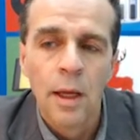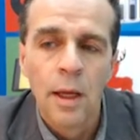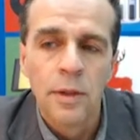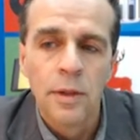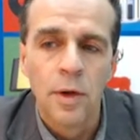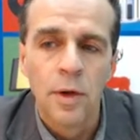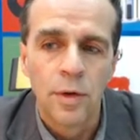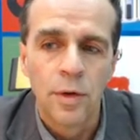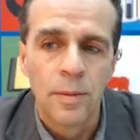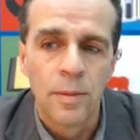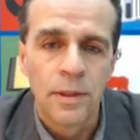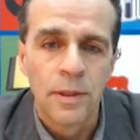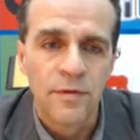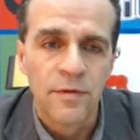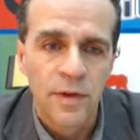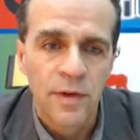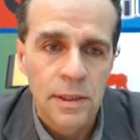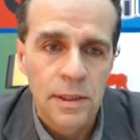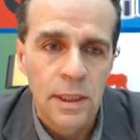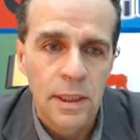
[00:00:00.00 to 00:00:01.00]
notably
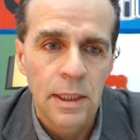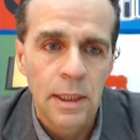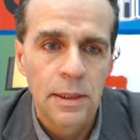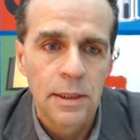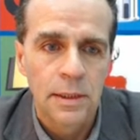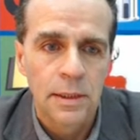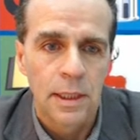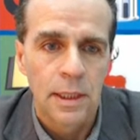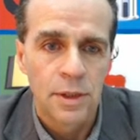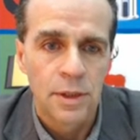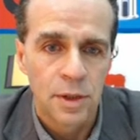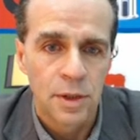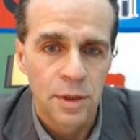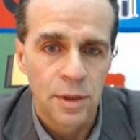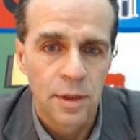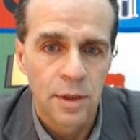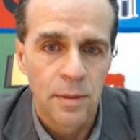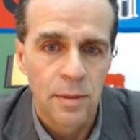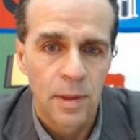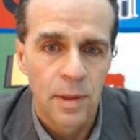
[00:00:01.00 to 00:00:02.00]
physics,
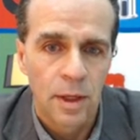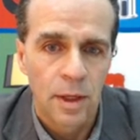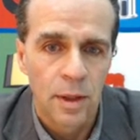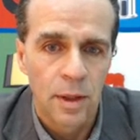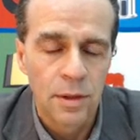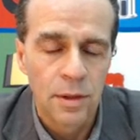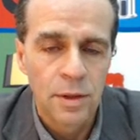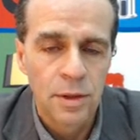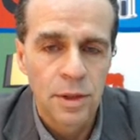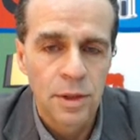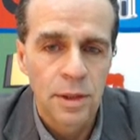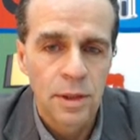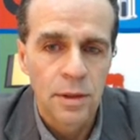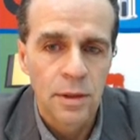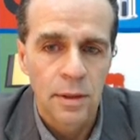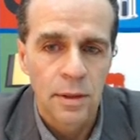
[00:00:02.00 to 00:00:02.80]
engineering, biology,